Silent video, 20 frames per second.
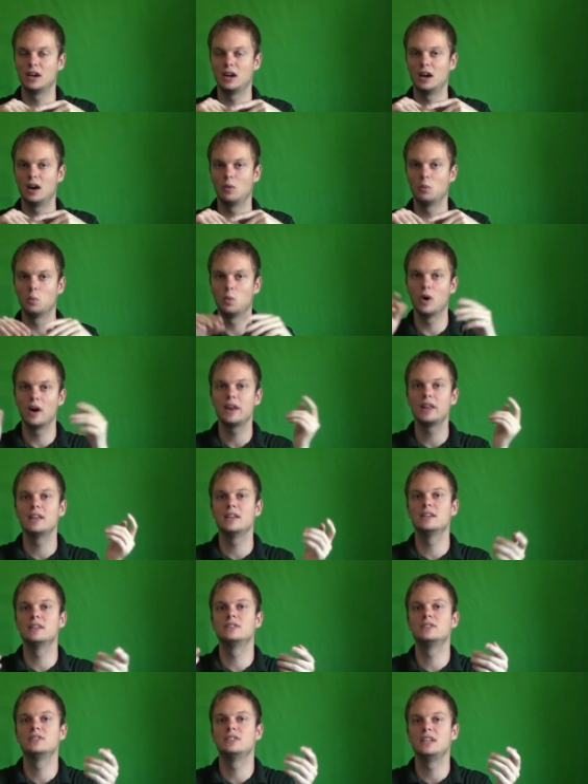uh, what
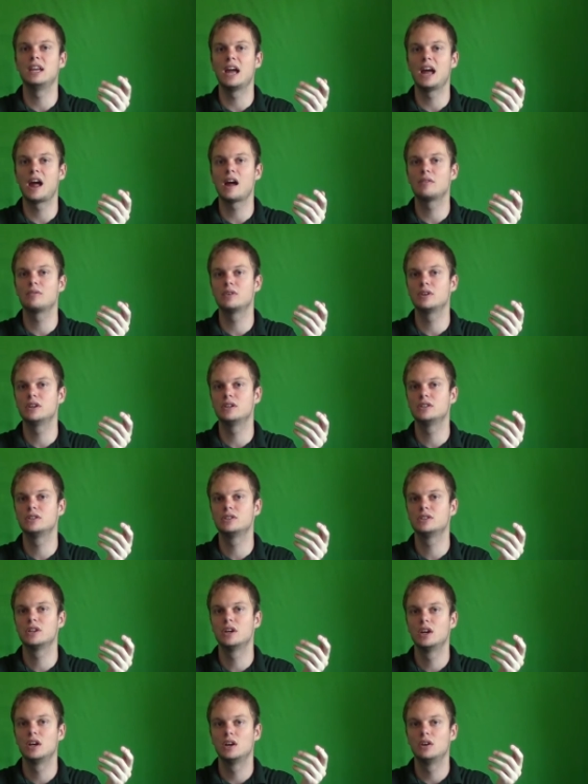is the
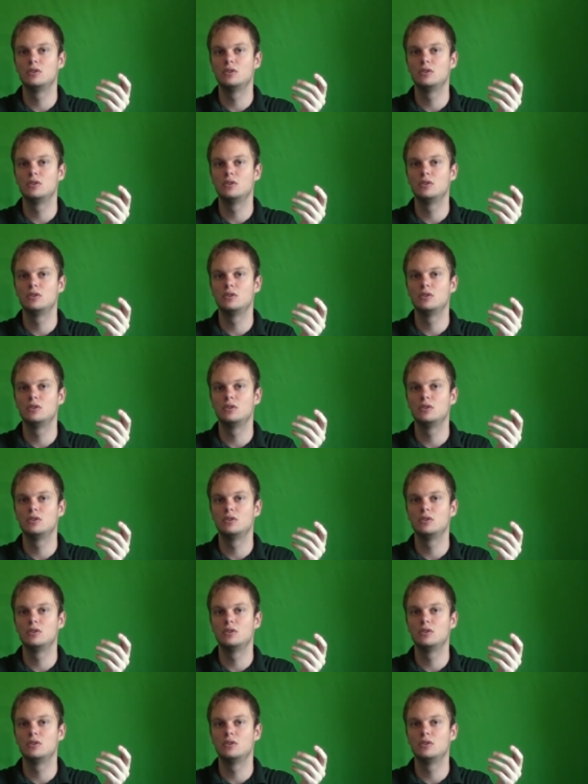average